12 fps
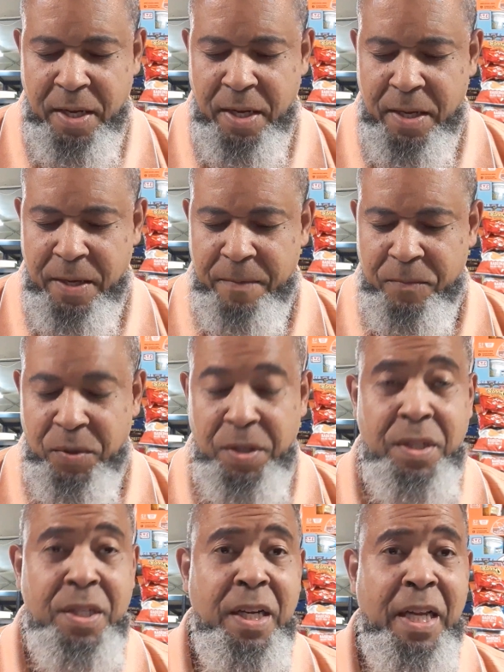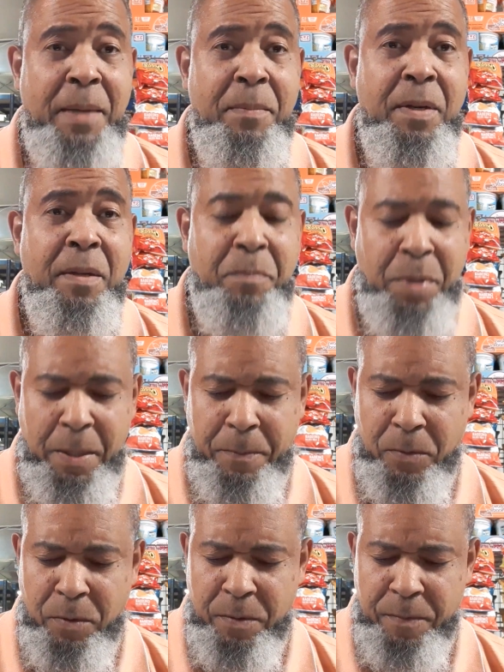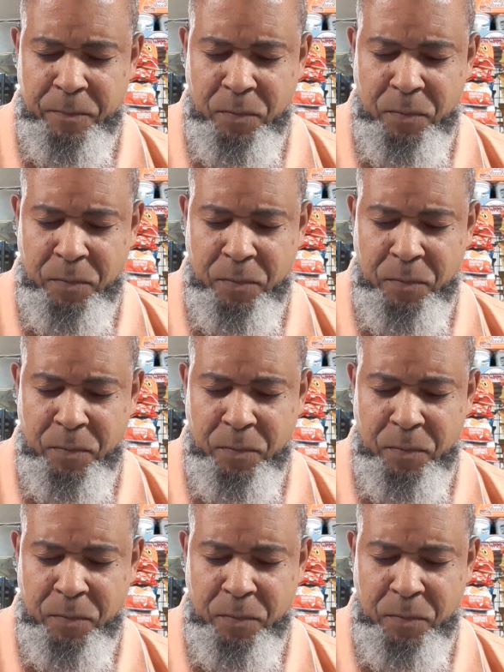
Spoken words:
the enslavement of people,